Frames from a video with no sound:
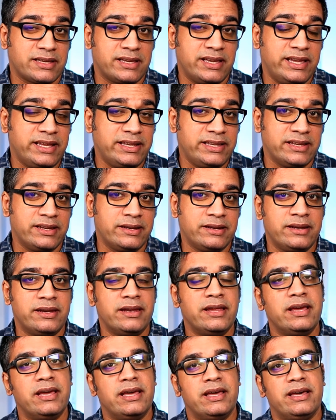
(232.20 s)
Indian
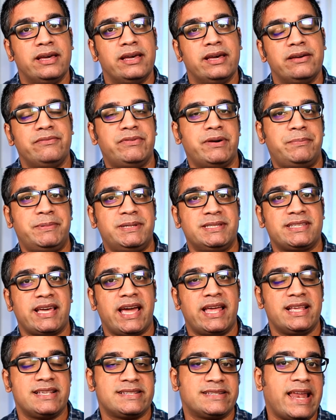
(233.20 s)
web
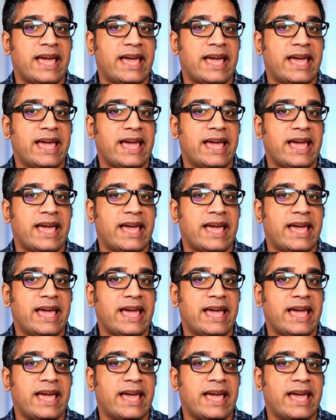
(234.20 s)
designers